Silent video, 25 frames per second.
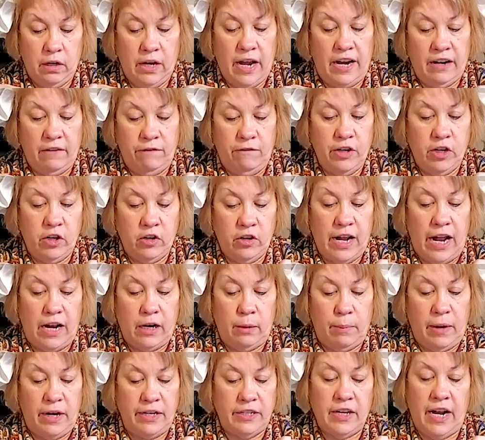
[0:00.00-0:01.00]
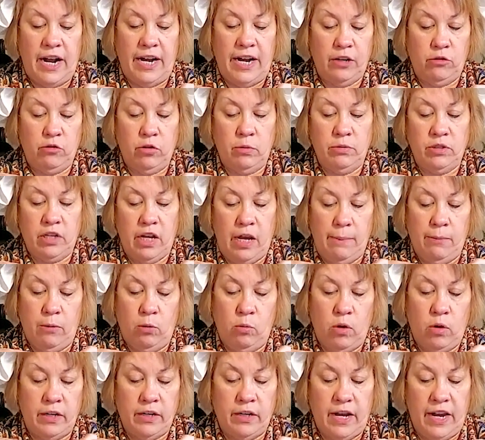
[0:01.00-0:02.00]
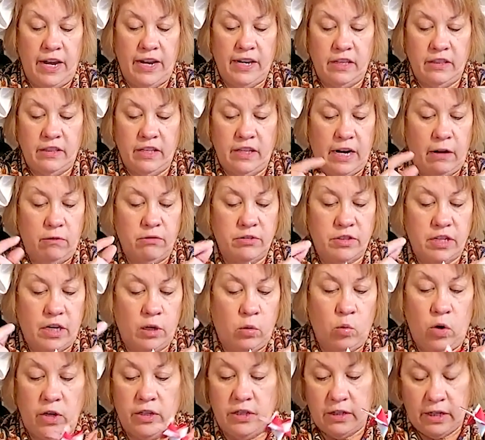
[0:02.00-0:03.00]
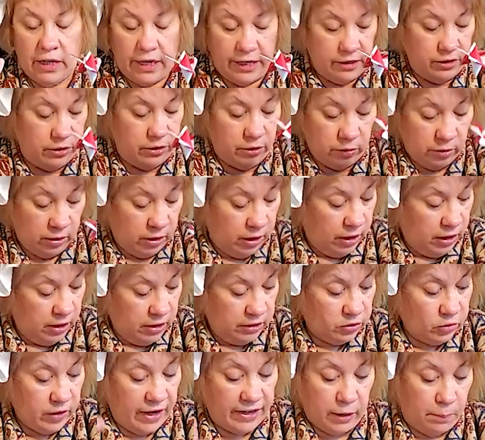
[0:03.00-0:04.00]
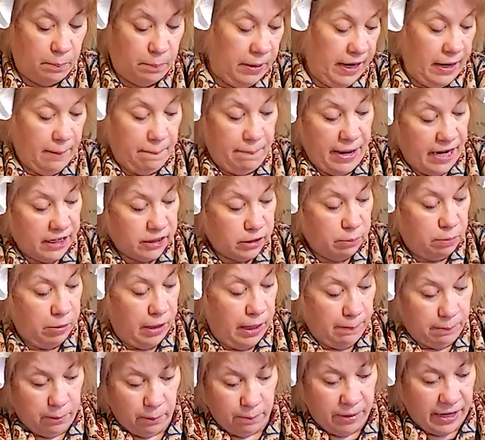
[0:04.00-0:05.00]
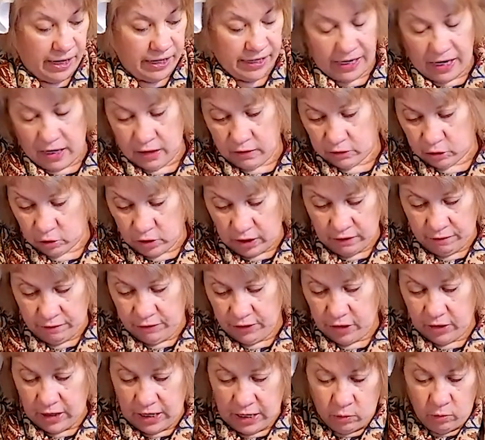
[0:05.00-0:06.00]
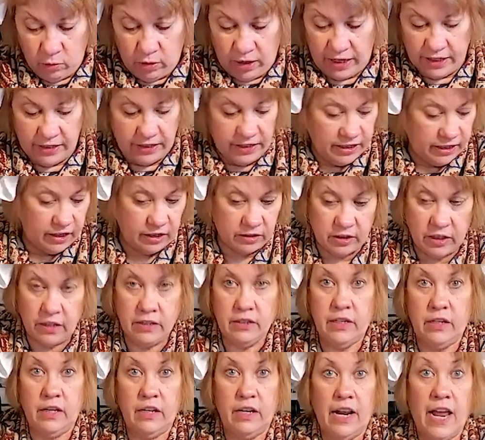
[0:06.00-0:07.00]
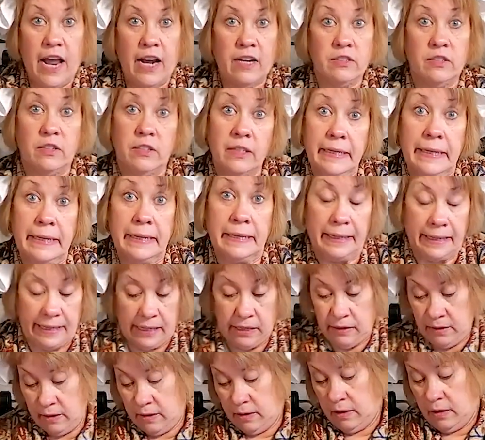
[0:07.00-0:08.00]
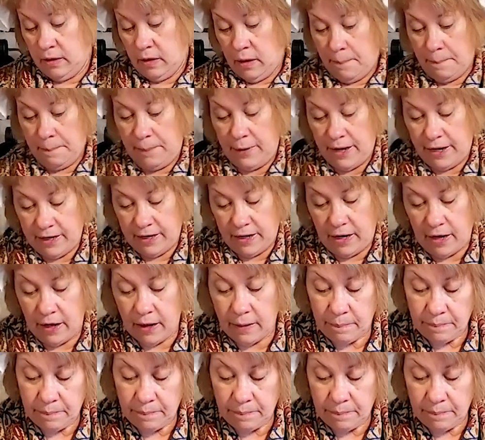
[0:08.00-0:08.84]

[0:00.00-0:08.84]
got it figured out at my dining room table one night, and then I was like, what did I do? So I had to back the paper back out, try to figure out what I did, because I did it accidentally. But